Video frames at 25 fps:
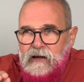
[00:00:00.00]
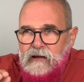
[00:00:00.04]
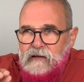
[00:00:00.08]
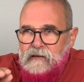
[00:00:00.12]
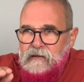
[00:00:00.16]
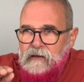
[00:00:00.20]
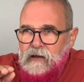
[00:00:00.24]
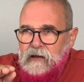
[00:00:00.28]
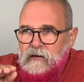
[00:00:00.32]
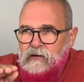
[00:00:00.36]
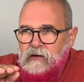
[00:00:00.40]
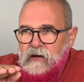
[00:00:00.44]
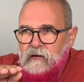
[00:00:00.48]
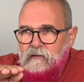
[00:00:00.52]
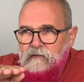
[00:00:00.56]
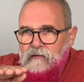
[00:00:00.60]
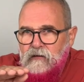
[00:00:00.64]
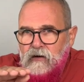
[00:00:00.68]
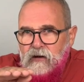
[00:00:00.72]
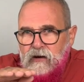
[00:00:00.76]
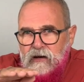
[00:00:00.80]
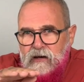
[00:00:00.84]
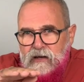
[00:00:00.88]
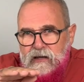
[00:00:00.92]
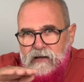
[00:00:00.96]
Then you have
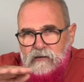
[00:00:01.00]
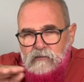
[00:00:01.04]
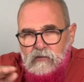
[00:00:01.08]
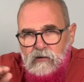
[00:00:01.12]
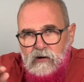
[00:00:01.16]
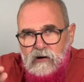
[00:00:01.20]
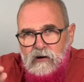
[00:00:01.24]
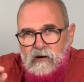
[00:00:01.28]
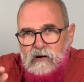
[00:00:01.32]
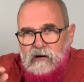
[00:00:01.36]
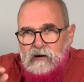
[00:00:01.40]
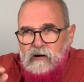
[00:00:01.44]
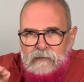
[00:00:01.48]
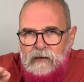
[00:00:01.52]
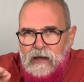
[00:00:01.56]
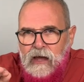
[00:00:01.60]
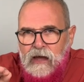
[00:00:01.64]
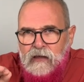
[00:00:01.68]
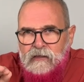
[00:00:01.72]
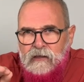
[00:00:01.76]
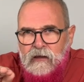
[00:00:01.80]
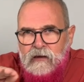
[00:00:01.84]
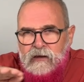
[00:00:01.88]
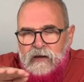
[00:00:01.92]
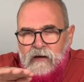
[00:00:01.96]
a liqueur,
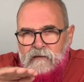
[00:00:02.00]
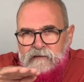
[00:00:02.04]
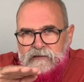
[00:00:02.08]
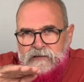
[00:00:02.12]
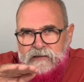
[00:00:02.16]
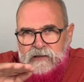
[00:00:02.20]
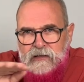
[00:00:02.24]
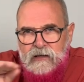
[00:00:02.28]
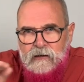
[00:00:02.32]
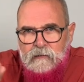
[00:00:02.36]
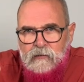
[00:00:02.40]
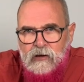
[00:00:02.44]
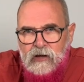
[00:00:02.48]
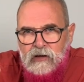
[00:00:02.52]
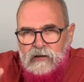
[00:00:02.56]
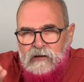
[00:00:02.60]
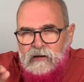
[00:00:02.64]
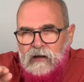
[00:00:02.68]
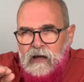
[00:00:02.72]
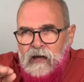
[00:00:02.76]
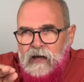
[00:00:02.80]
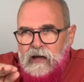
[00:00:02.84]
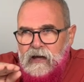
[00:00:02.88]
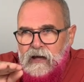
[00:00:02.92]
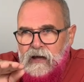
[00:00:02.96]
and then you have cinnamon,
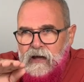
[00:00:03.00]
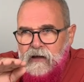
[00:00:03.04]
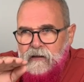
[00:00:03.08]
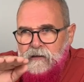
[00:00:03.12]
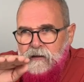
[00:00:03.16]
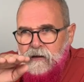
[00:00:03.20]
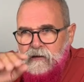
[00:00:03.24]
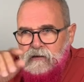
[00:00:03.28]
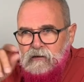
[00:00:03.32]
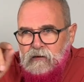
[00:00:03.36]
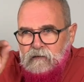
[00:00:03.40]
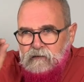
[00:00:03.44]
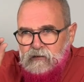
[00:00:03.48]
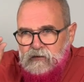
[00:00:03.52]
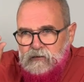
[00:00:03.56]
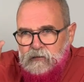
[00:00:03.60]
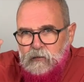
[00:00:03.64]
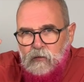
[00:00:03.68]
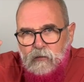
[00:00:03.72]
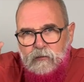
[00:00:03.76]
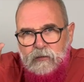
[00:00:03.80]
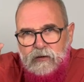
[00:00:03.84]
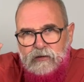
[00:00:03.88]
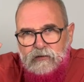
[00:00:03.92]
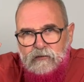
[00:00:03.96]
and then you have a
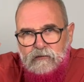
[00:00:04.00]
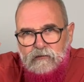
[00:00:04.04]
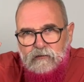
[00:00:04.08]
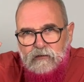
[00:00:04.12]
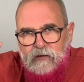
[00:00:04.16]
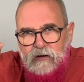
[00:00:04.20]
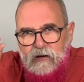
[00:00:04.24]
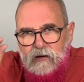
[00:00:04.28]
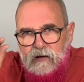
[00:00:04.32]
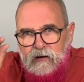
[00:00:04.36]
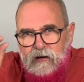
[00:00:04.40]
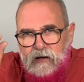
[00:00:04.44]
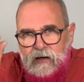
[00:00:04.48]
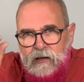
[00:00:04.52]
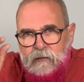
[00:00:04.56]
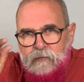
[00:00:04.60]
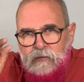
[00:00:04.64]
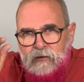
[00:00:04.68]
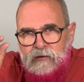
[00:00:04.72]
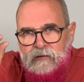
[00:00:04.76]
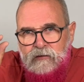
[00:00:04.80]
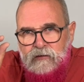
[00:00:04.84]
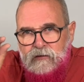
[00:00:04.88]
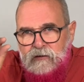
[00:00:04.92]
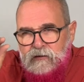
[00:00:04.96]
small bit of
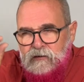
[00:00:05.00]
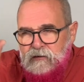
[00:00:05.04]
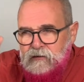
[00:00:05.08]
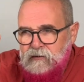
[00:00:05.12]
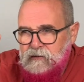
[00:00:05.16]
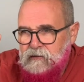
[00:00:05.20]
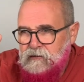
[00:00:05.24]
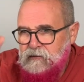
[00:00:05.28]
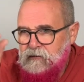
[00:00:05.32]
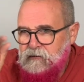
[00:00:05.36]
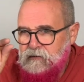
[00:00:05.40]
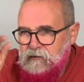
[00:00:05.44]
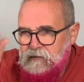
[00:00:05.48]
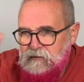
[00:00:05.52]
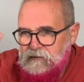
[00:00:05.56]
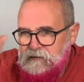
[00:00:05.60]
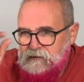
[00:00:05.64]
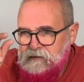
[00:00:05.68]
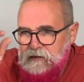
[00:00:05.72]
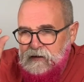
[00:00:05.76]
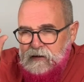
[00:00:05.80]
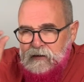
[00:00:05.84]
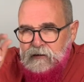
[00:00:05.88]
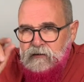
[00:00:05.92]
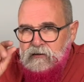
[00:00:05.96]
lemon
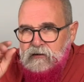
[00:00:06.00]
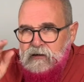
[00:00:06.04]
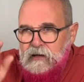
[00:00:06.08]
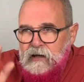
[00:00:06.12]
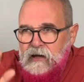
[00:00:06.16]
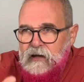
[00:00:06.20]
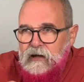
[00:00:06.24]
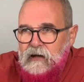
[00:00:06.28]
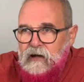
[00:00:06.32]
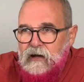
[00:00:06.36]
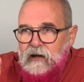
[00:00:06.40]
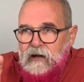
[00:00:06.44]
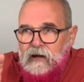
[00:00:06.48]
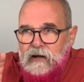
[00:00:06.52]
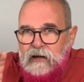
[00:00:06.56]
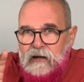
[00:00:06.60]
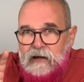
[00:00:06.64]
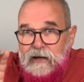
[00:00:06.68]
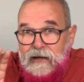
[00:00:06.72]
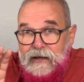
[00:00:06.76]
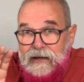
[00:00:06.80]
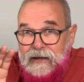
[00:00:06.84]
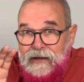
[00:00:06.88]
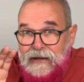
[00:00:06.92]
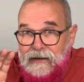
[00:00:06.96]
skin. Okay.
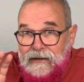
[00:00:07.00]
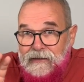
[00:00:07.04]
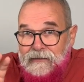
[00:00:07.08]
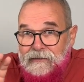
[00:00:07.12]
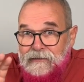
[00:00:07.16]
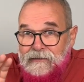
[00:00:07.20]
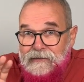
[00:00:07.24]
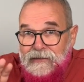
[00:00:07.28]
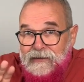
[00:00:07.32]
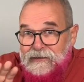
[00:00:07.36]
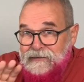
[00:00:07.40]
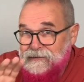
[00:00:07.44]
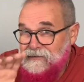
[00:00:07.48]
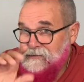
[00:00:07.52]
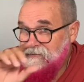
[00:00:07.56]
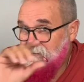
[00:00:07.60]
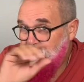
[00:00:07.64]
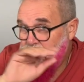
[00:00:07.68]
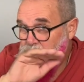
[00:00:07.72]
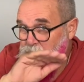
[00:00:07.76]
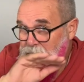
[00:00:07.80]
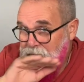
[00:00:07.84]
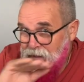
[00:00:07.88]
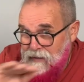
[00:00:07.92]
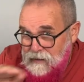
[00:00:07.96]
And this is
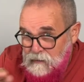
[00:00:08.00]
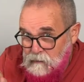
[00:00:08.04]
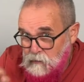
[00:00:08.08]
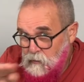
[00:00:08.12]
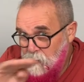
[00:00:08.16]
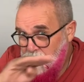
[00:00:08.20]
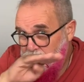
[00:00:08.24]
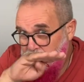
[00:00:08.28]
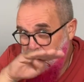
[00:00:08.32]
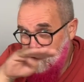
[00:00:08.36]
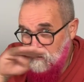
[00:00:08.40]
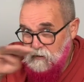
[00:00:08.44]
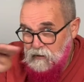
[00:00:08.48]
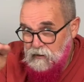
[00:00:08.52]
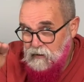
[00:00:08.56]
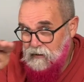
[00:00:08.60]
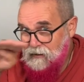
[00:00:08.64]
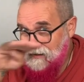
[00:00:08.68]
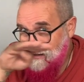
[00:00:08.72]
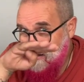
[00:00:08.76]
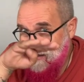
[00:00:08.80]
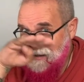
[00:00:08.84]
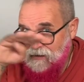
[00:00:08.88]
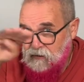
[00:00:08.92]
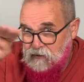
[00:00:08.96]
really with
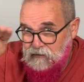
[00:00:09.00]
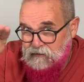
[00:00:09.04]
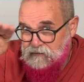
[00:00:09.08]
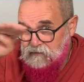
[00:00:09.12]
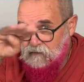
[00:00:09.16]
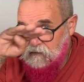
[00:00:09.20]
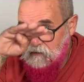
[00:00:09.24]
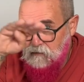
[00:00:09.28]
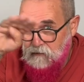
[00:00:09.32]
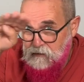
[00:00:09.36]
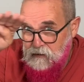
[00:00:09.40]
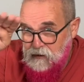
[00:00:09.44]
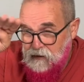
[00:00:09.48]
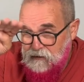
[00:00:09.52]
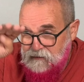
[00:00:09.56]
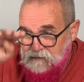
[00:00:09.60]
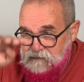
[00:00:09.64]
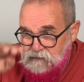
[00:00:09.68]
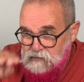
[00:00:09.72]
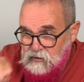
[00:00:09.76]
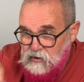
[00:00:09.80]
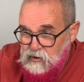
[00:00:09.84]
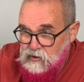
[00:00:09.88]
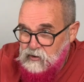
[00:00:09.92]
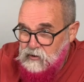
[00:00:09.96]
layers like this.
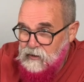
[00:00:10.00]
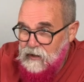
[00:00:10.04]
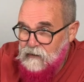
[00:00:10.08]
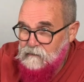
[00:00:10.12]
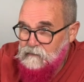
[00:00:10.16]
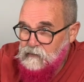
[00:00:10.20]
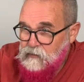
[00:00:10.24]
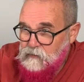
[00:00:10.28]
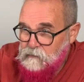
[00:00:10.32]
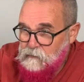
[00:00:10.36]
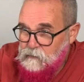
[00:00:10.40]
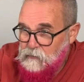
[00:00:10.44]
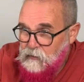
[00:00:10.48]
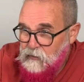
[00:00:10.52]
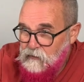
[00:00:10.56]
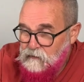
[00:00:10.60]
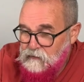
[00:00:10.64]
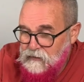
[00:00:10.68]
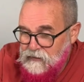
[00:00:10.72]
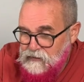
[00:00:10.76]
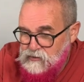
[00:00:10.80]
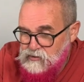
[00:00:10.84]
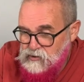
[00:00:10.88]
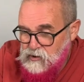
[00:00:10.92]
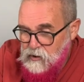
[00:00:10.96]
So you could have a
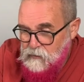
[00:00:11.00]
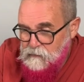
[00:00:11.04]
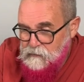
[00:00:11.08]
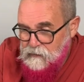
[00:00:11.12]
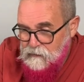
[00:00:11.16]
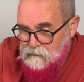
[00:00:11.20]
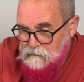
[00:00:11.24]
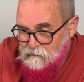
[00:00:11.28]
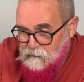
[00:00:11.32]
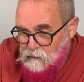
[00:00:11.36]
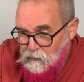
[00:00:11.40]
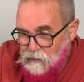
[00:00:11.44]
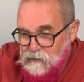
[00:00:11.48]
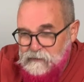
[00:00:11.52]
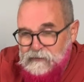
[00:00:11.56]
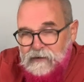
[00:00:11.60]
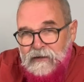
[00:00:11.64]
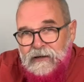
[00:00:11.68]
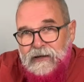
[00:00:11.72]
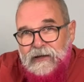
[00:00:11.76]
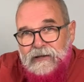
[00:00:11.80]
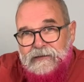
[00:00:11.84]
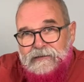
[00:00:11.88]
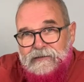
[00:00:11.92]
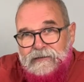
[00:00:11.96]
perfect drop that falls
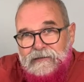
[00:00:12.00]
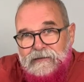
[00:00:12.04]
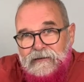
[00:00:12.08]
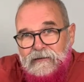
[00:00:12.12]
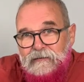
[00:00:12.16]
on it.